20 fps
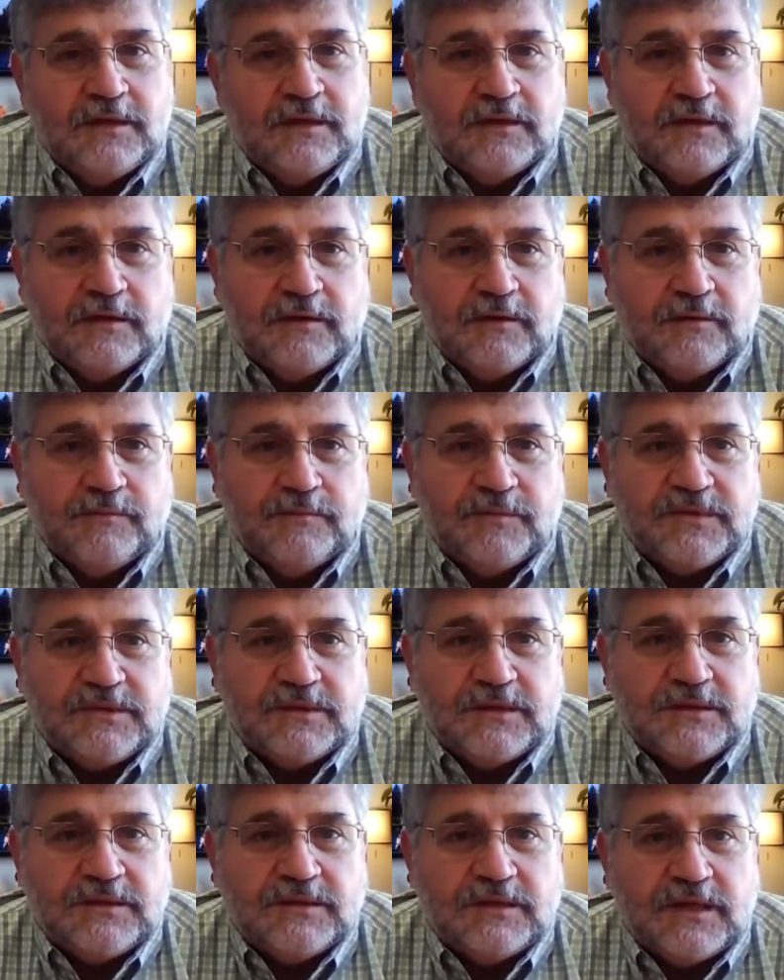Um,
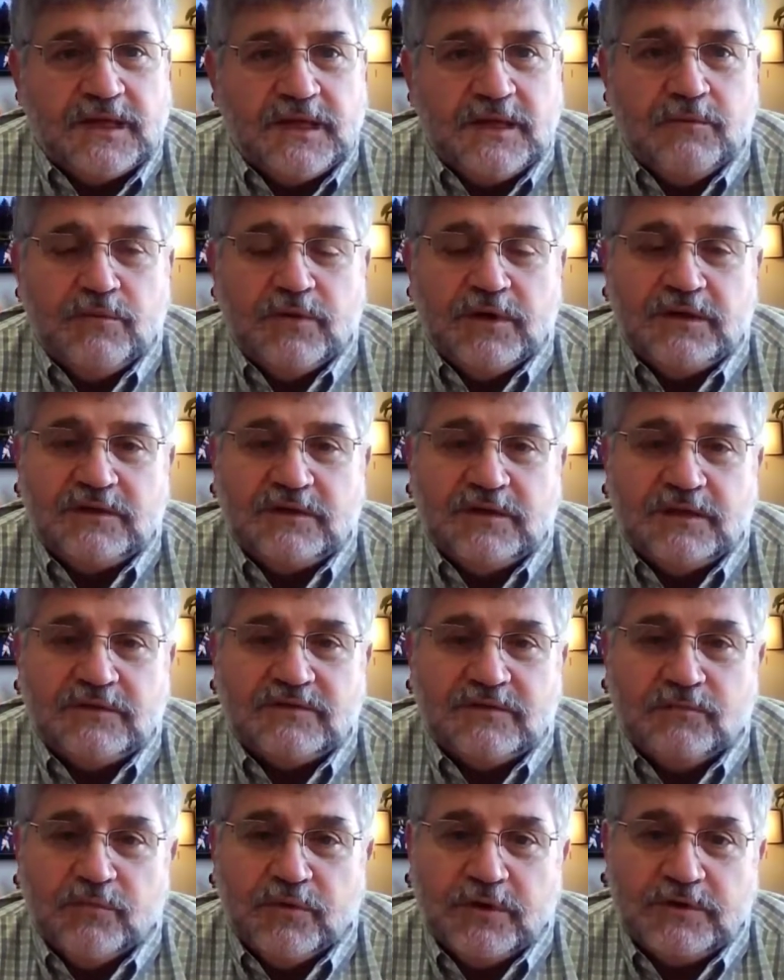he re- did
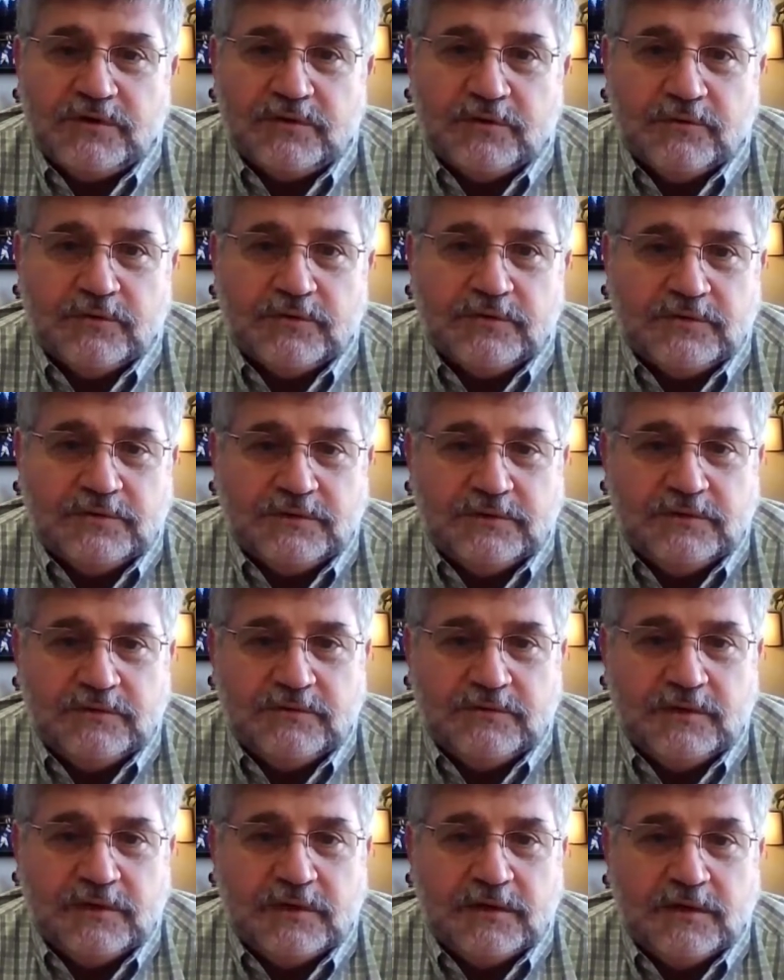some research.
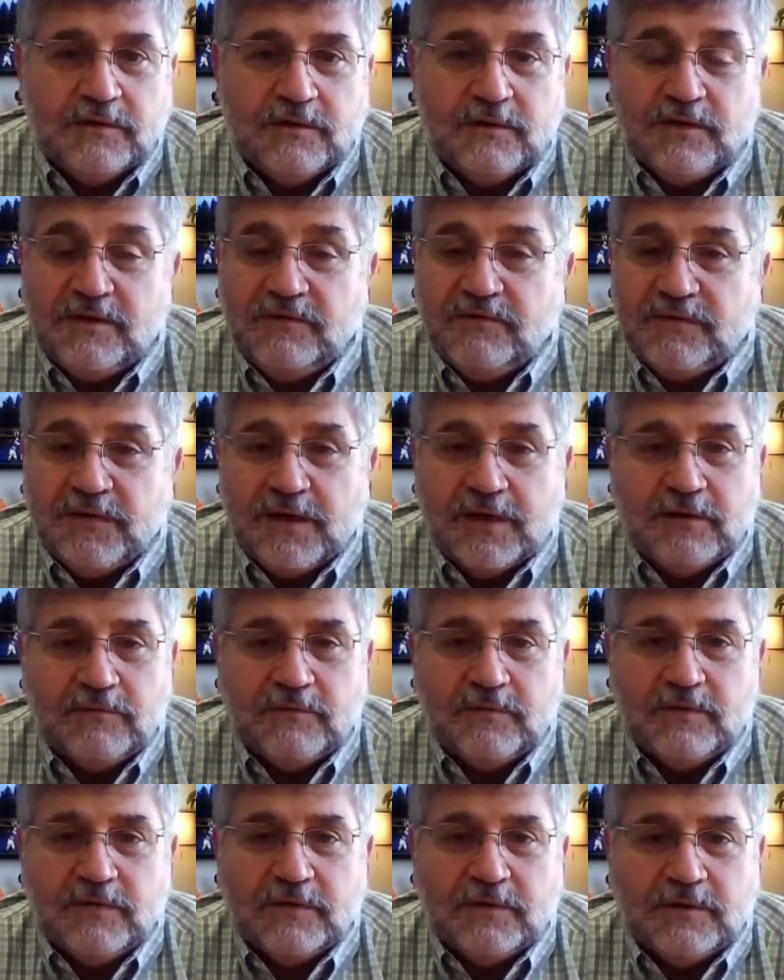Uh, he
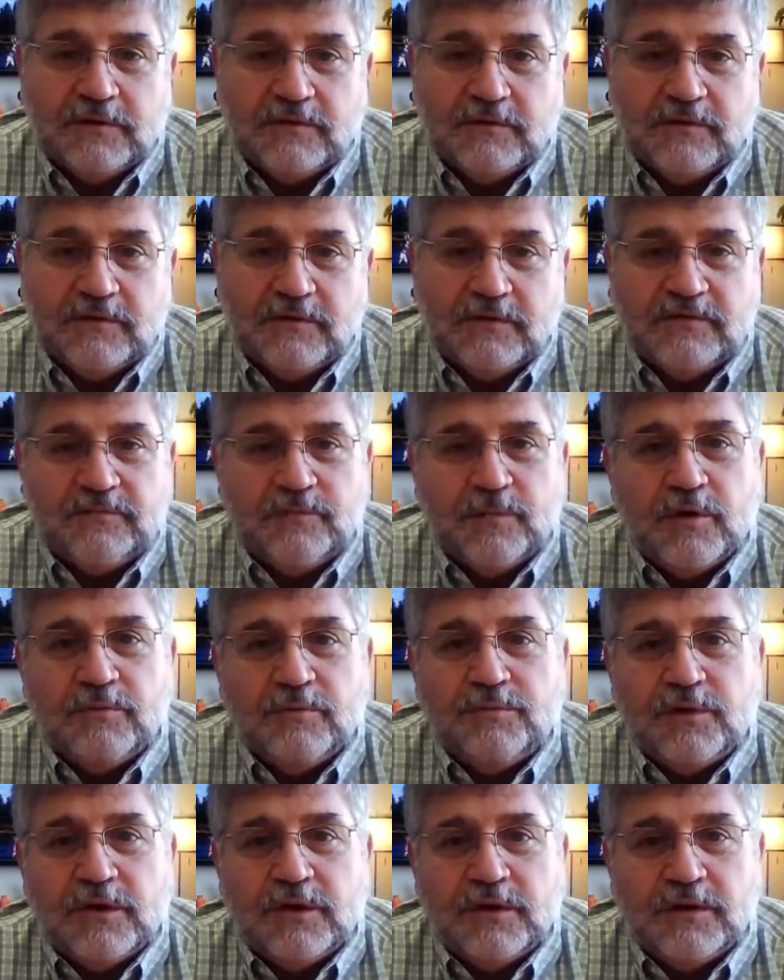found the, the,
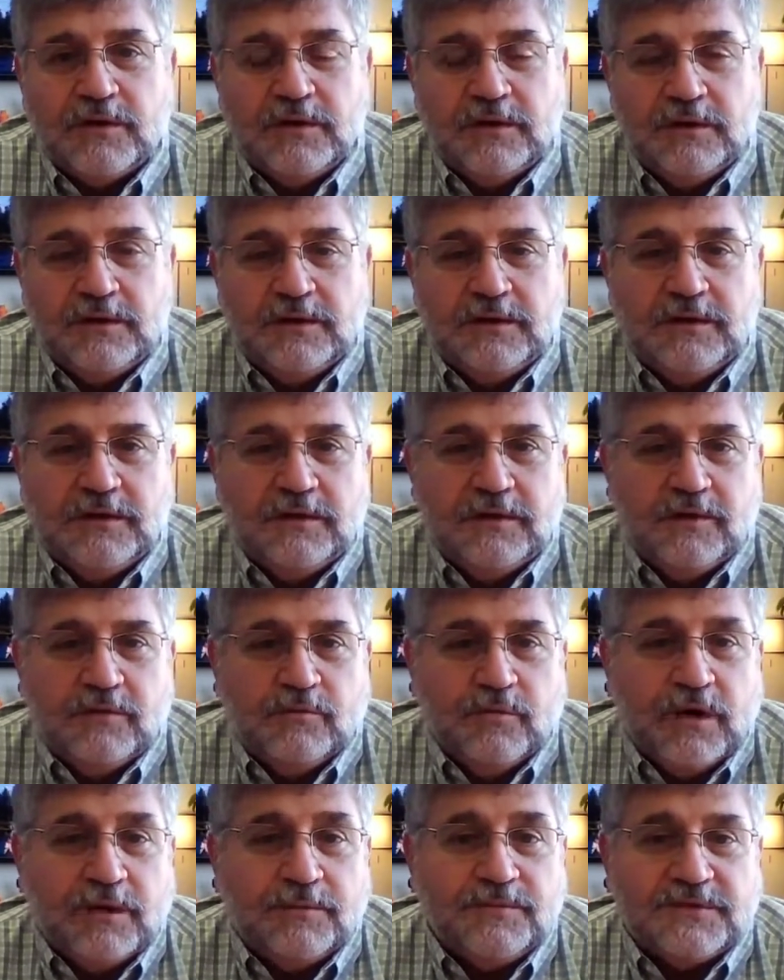Smart Plug
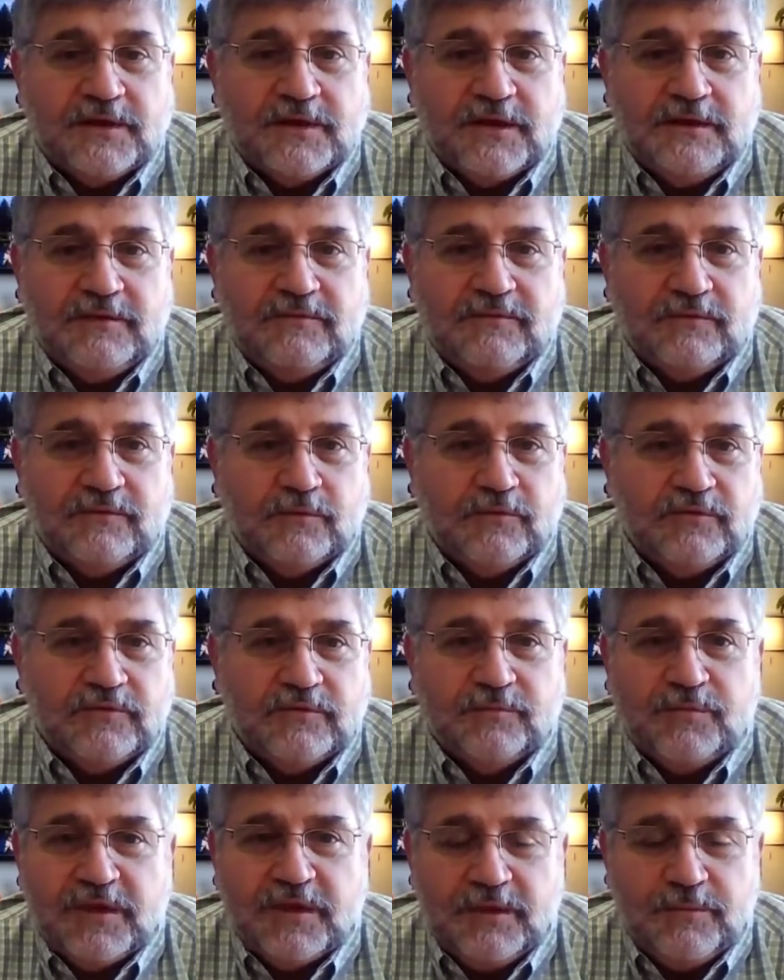website through
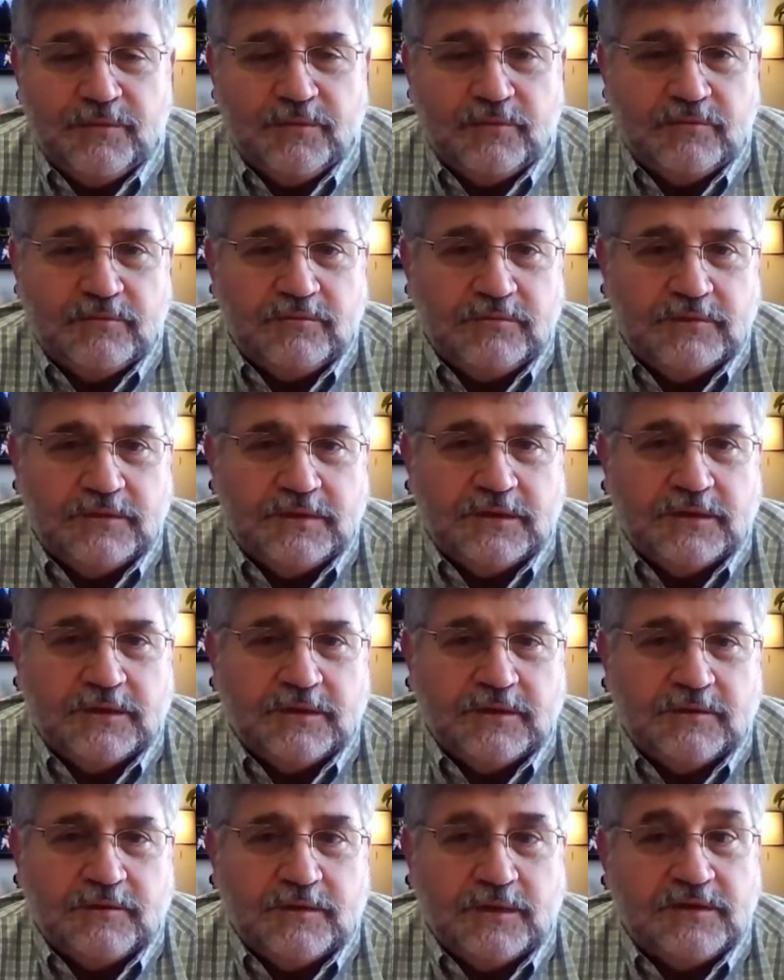some people.
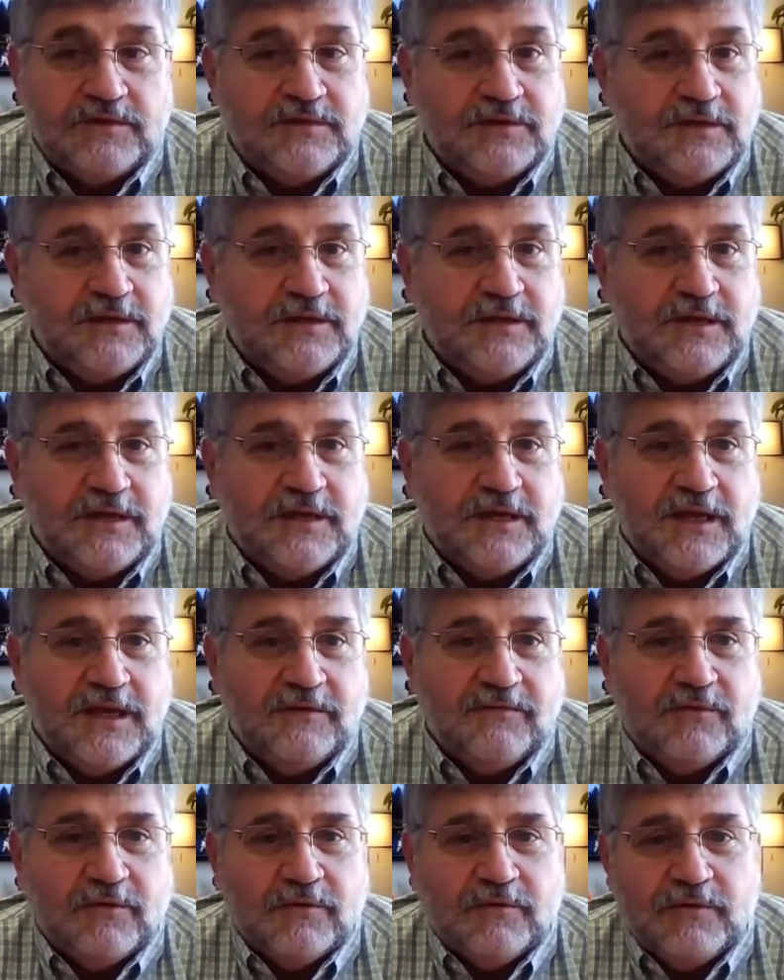Uh, she he
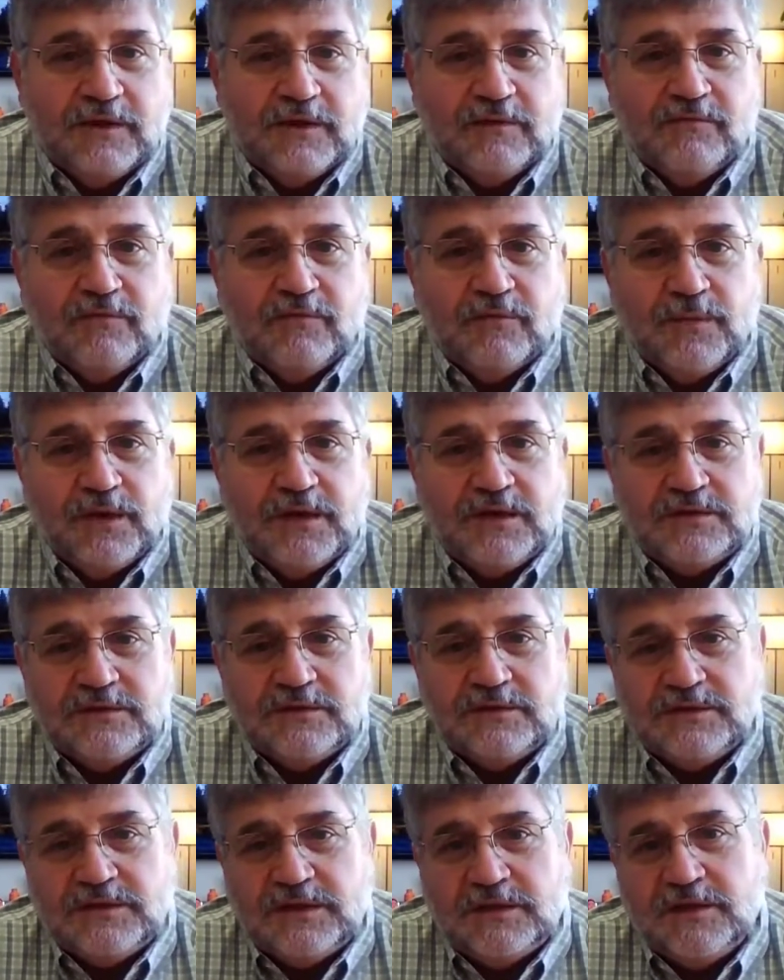gave her the
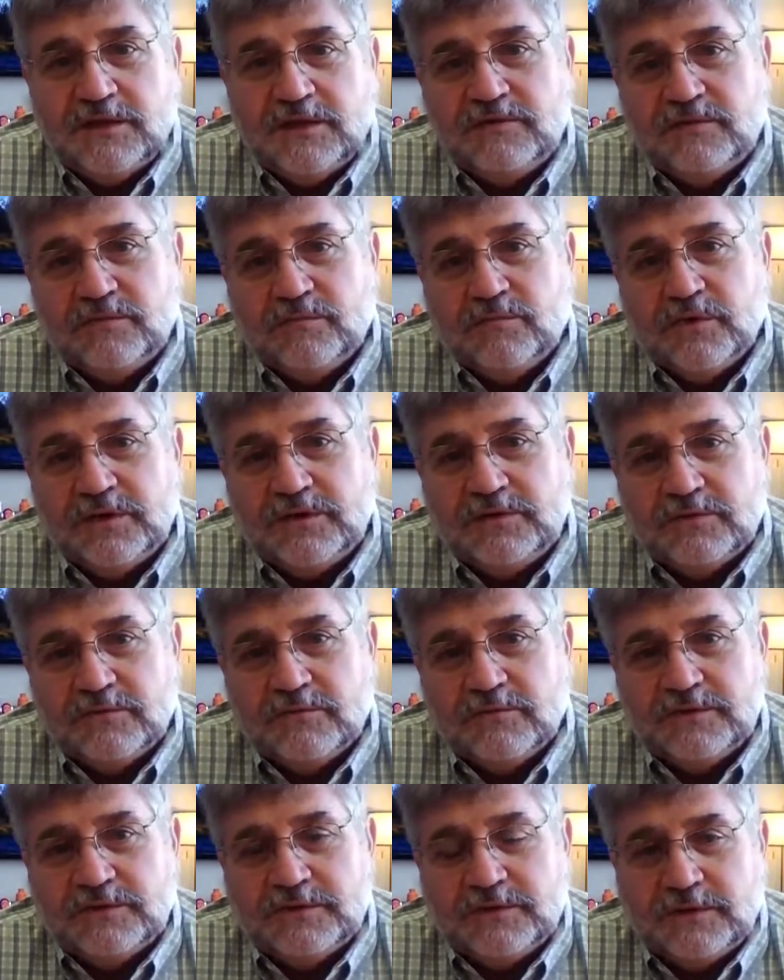information. She did some
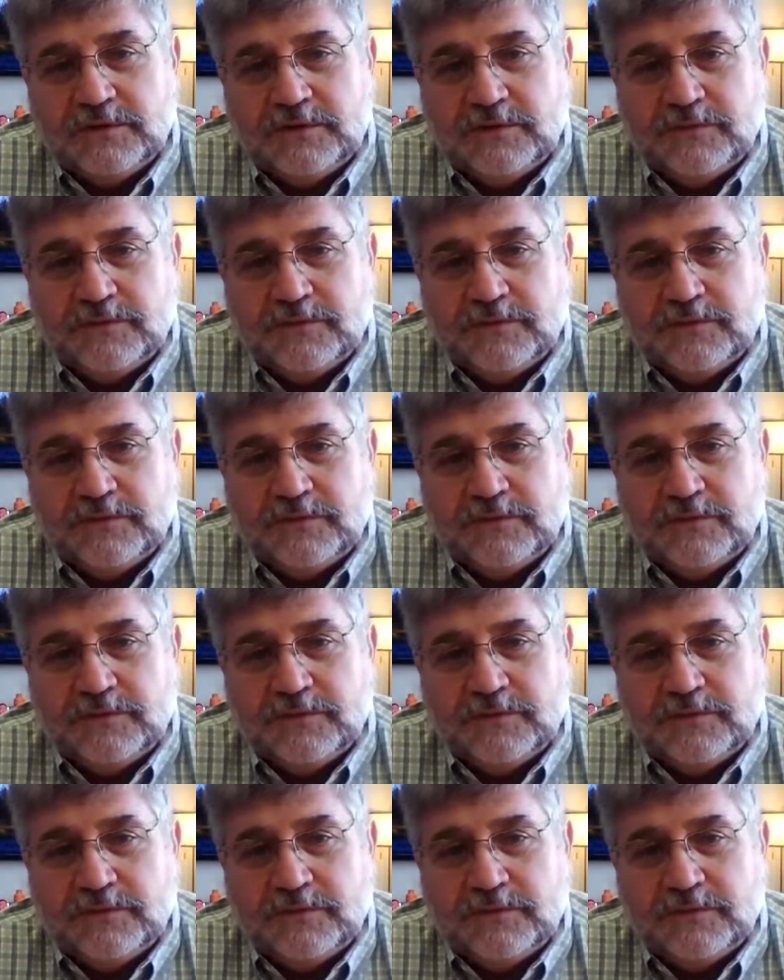research.